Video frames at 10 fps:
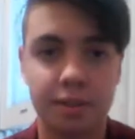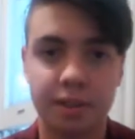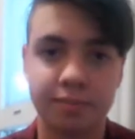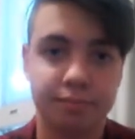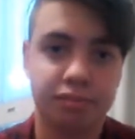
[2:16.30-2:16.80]

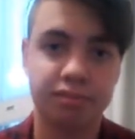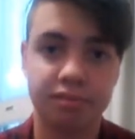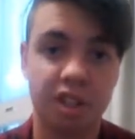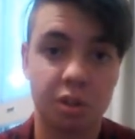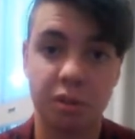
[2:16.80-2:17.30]
But
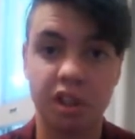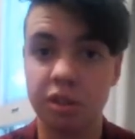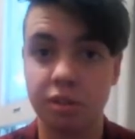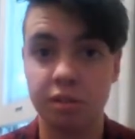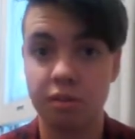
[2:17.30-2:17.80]
I just wear
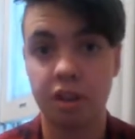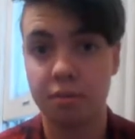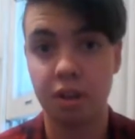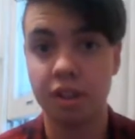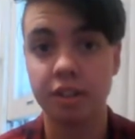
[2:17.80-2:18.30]
shoes, I don't
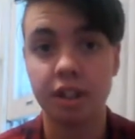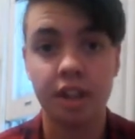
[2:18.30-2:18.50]
mind.